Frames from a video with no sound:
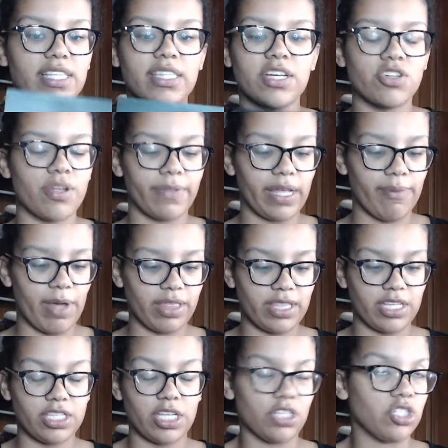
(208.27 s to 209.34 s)
There's something about
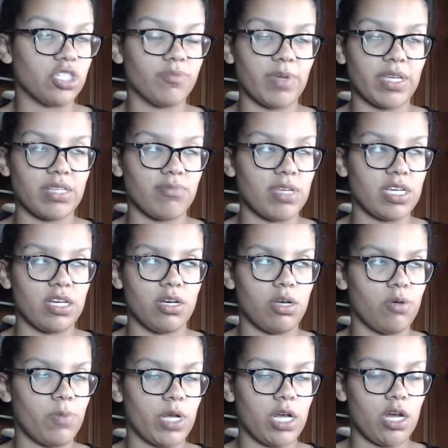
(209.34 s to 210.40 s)
this that just makes me, oh
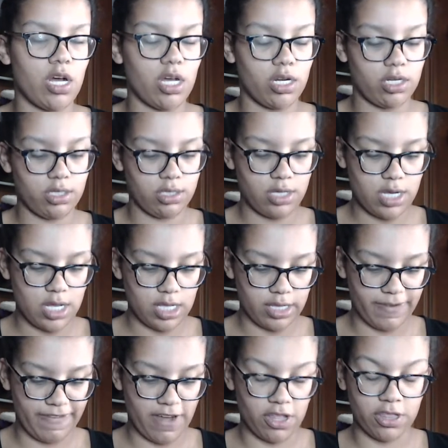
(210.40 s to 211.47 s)
my
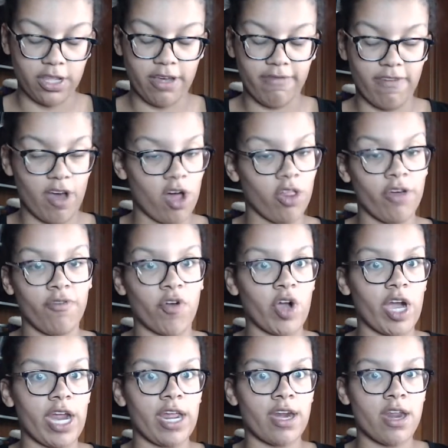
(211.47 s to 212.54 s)
God, fall in love all over
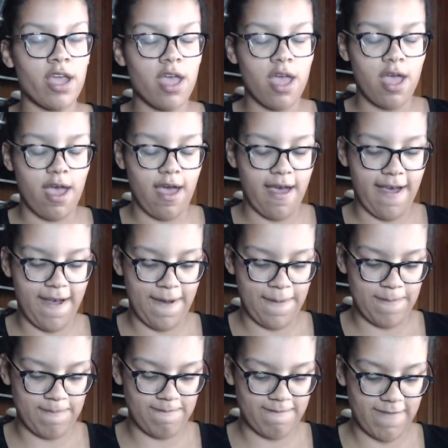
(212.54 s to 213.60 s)
again.
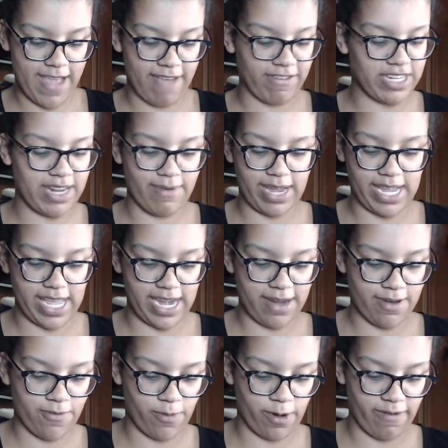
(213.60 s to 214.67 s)
Every time I get a
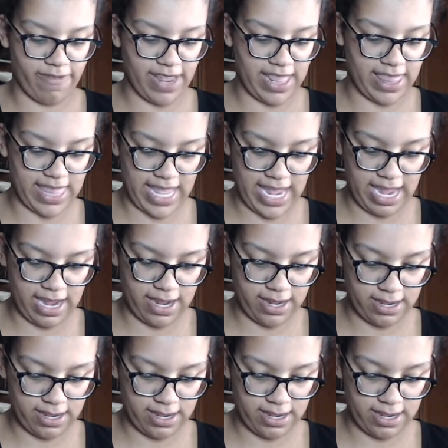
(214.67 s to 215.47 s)
Morphe thing.